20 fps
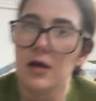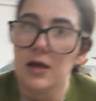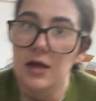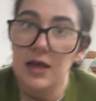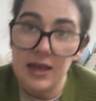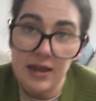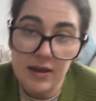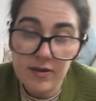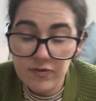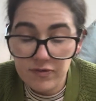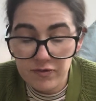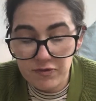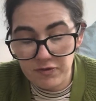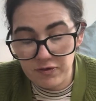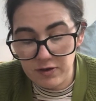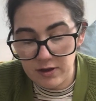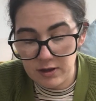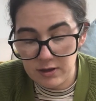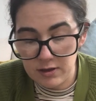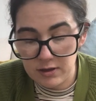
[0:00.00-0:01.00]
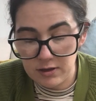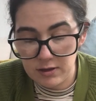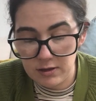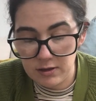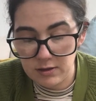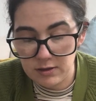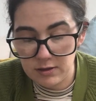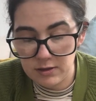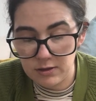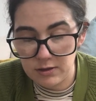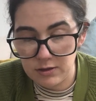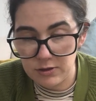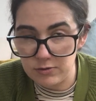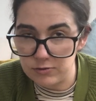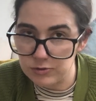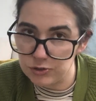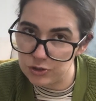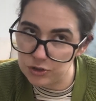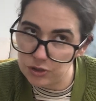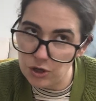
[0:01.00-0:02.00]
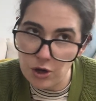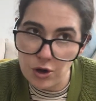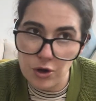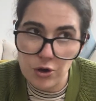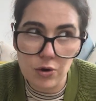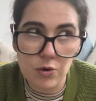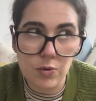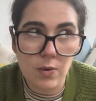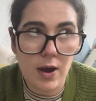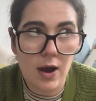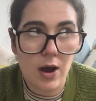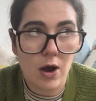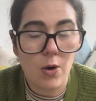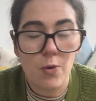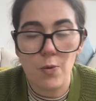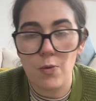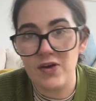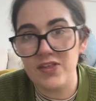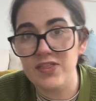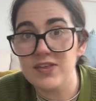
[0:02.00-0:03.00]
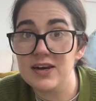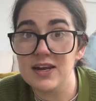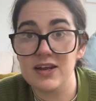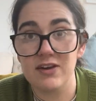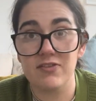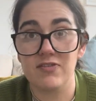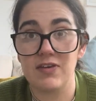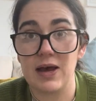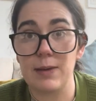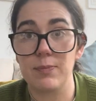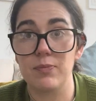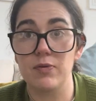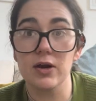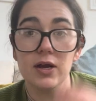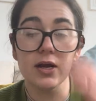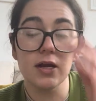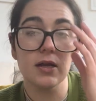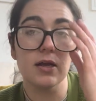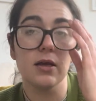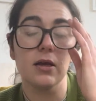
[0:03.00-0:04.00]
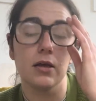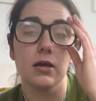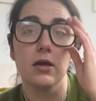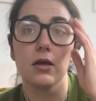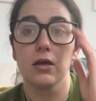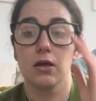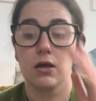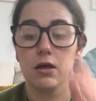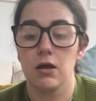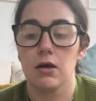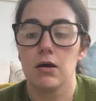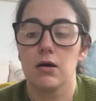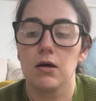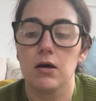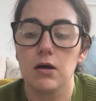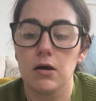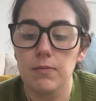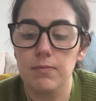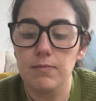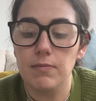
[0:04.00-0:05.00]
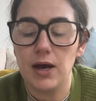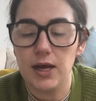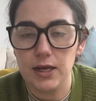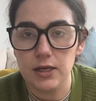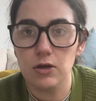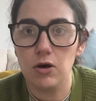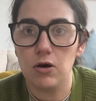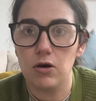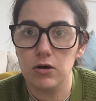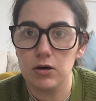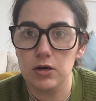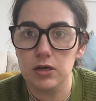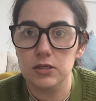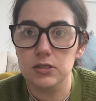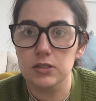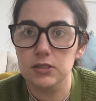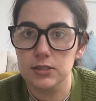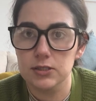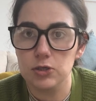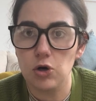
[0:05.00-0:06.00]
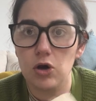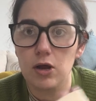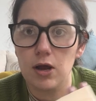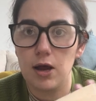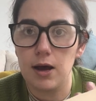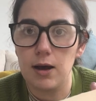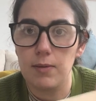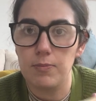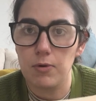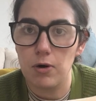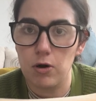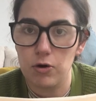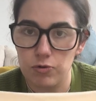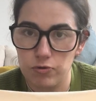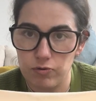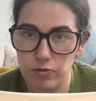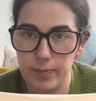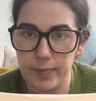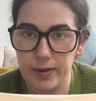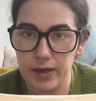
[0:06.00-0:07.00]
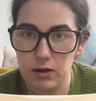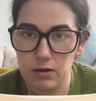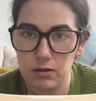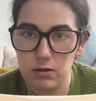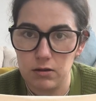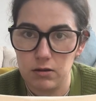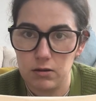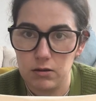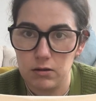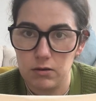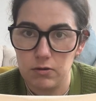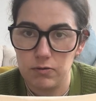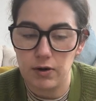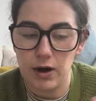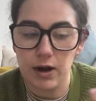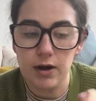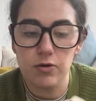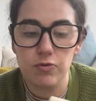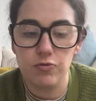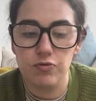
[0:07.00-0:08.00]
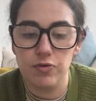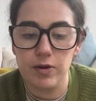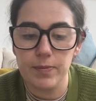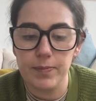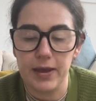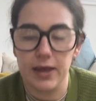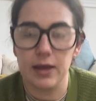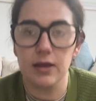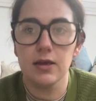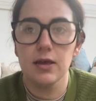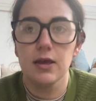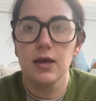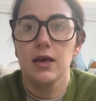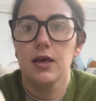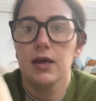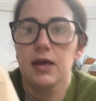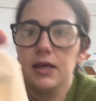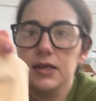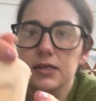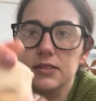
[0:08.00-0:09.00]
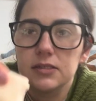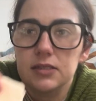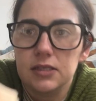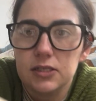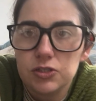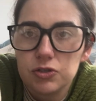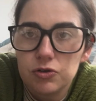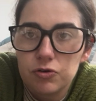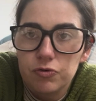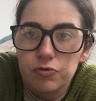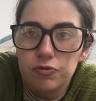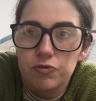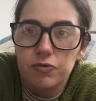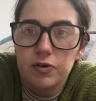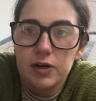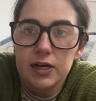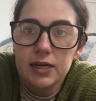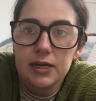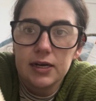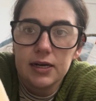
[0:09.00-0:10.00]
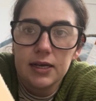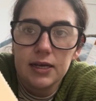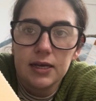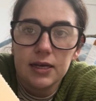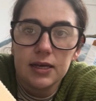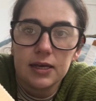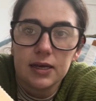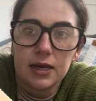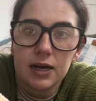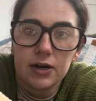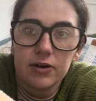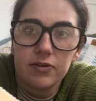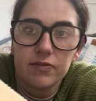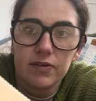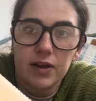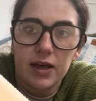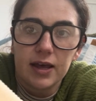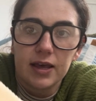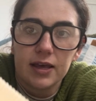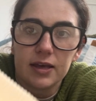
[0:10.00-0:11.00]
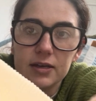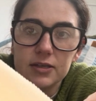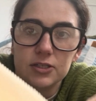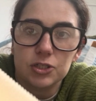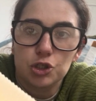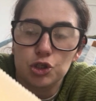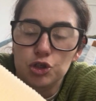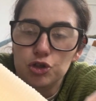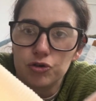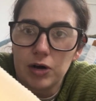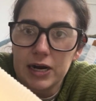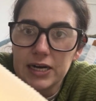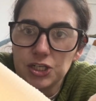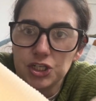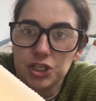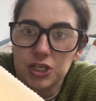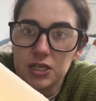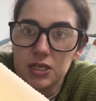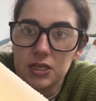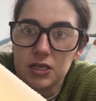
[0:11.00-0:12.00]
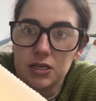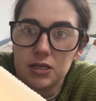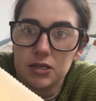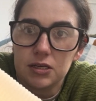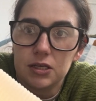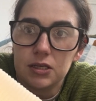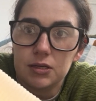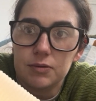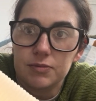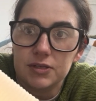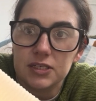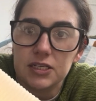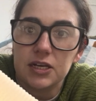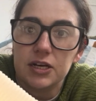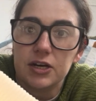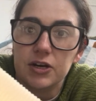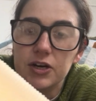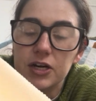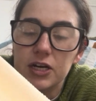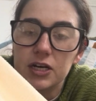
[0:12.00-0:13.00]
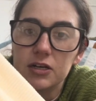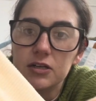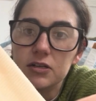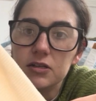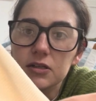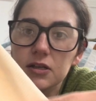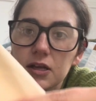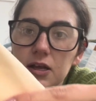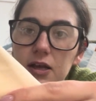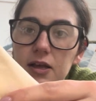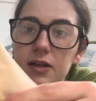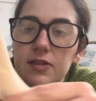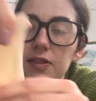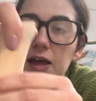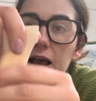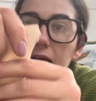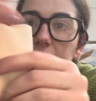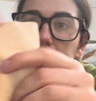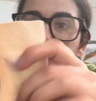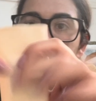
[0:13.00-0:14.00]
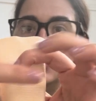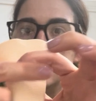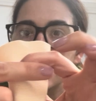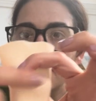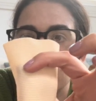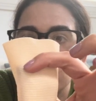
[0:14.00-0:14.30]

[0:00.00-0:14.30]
If you sew with knit fabric, my God, stock up on ribbing, right? Ribbing is this really kind of like stretchy material that has like